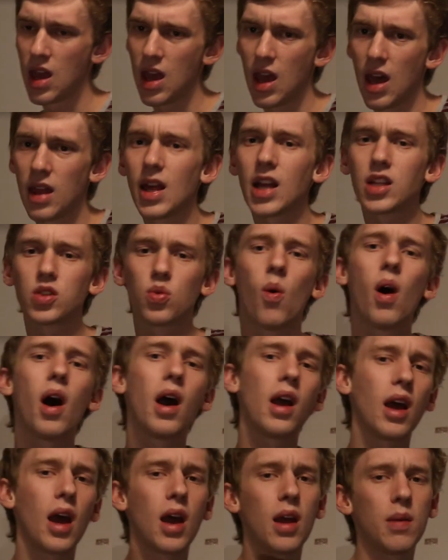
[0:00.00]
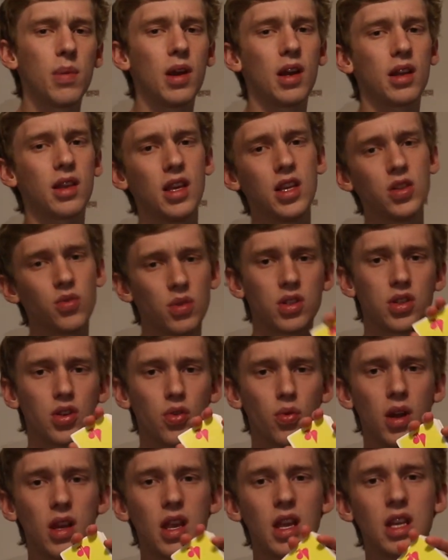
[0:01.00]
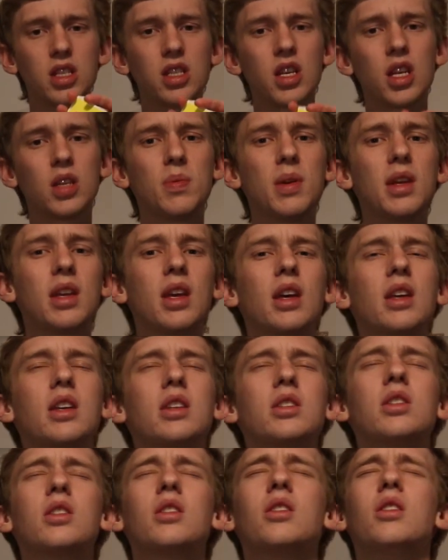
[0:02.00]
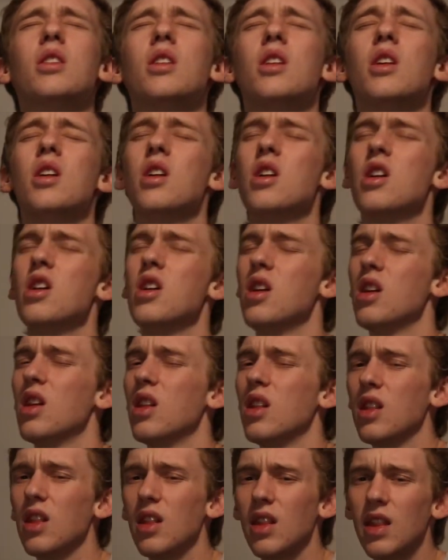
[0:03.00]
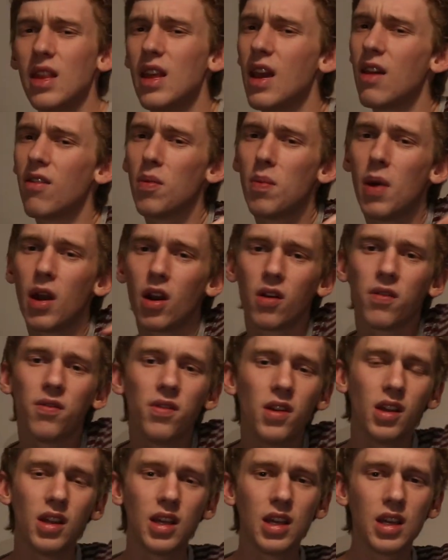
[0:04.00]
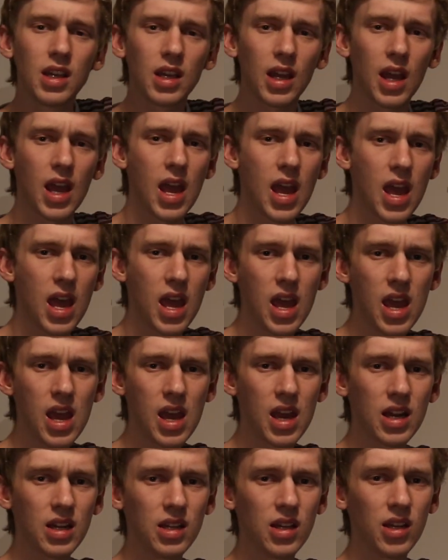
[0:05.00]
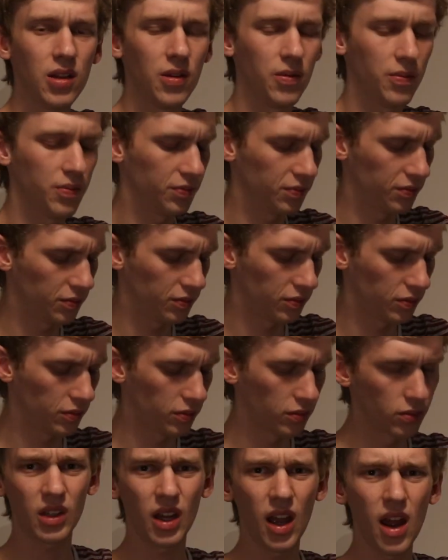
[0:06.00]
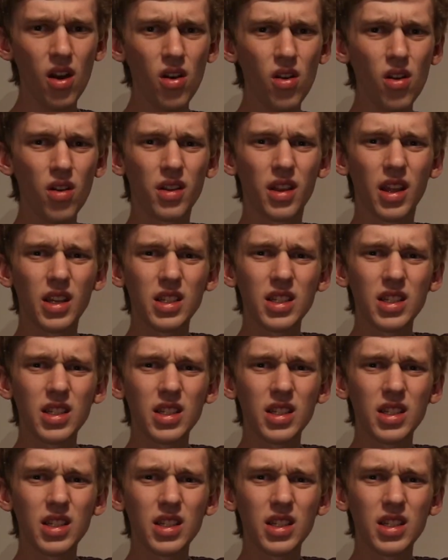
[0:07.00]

And that's why I picked these ones to win. It's just because they have a better feeling, and I don't know, they